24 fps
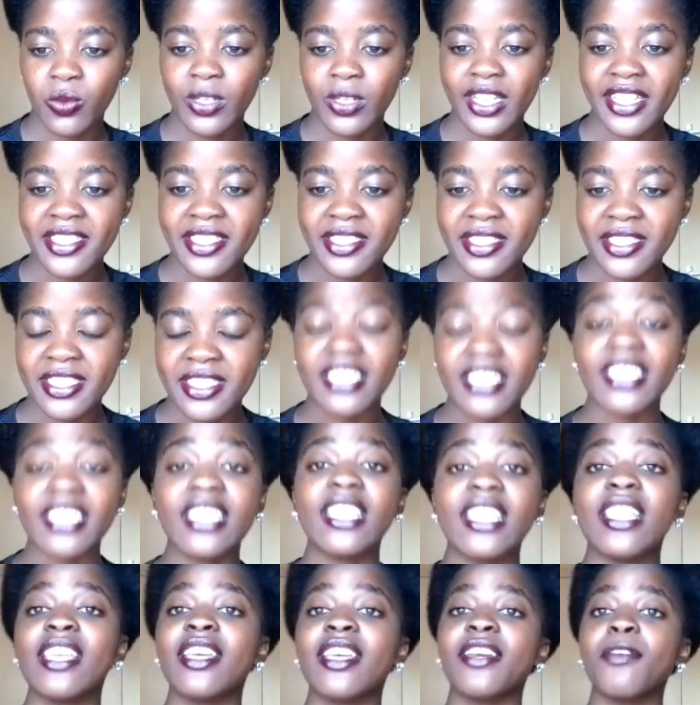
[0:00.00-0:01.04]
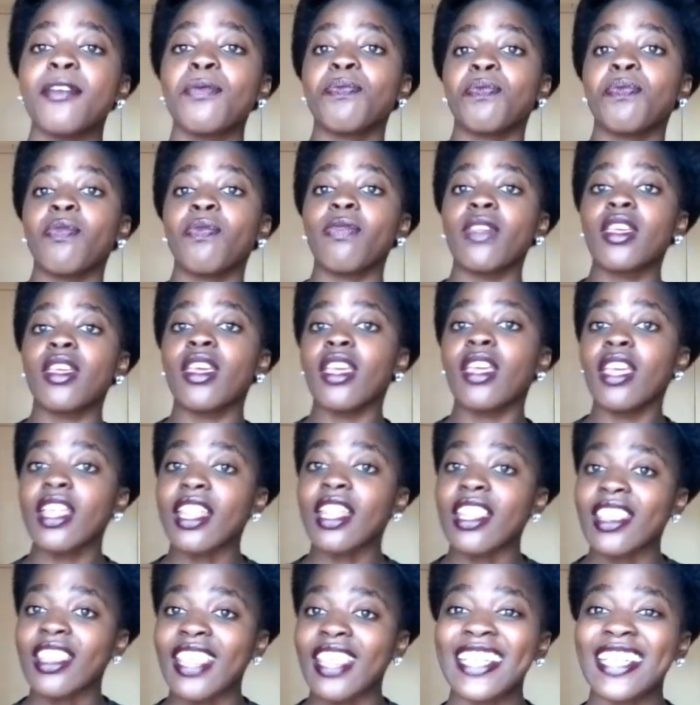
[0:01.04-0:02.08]
dusty.
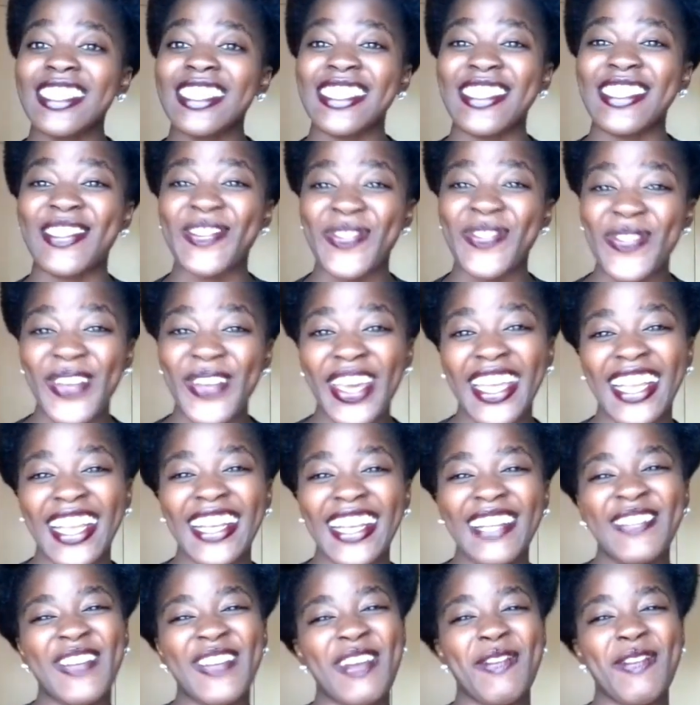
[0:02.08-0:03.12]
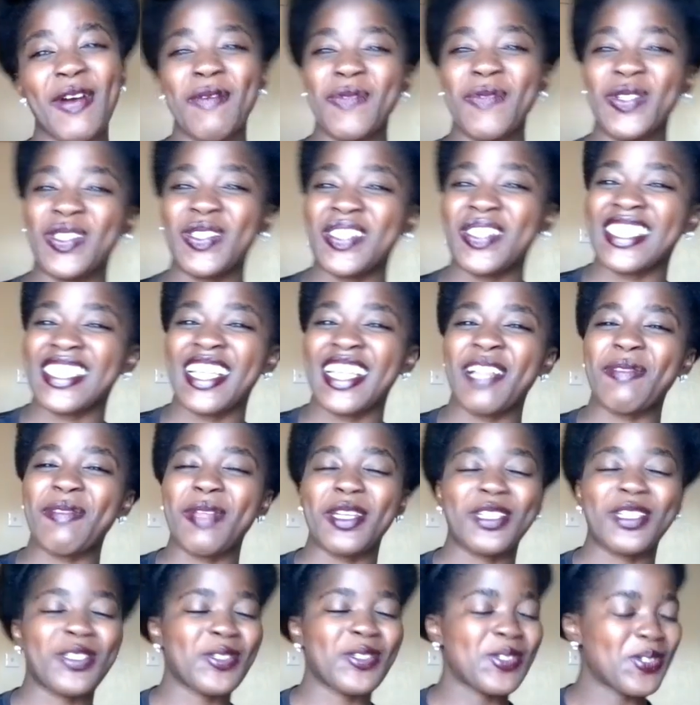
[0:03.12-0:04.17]
That is when my mom used to tell me
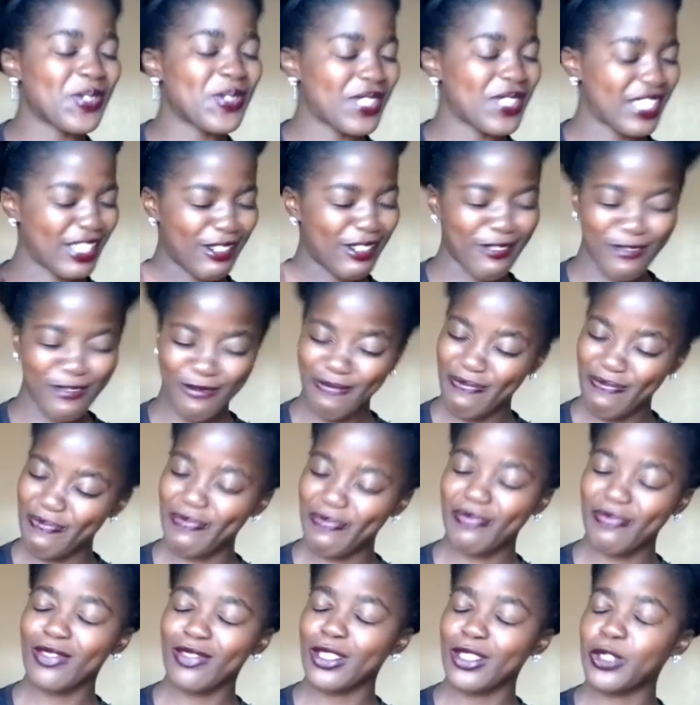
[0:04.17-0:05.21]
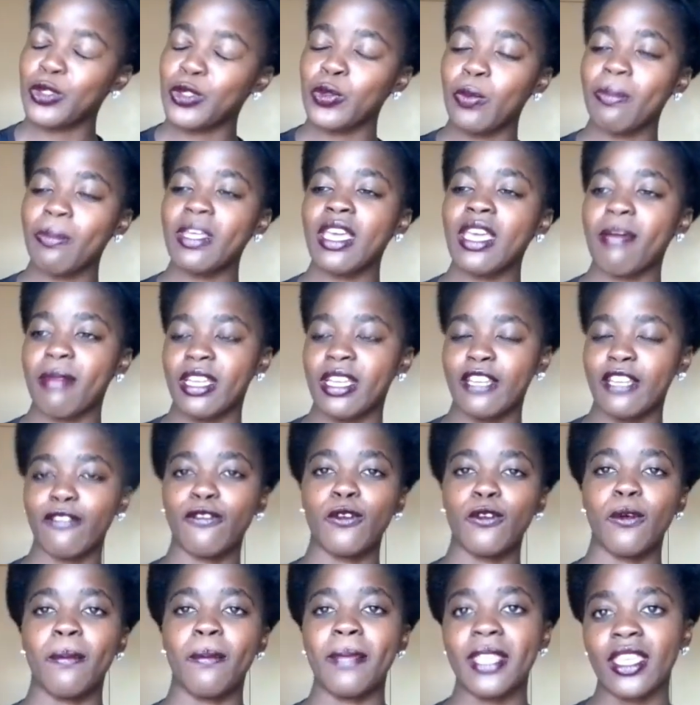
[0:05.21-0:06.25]
that she used to sing to me, amani
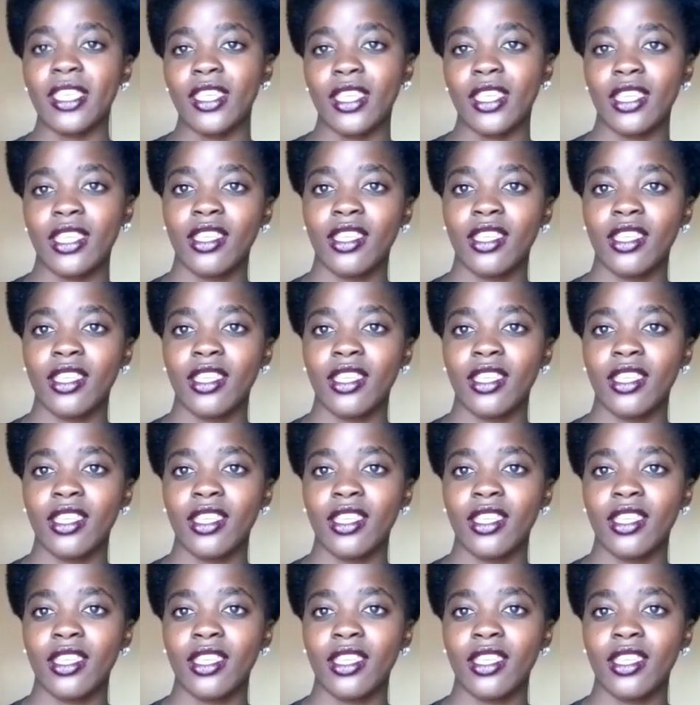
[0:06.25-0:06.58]
for me,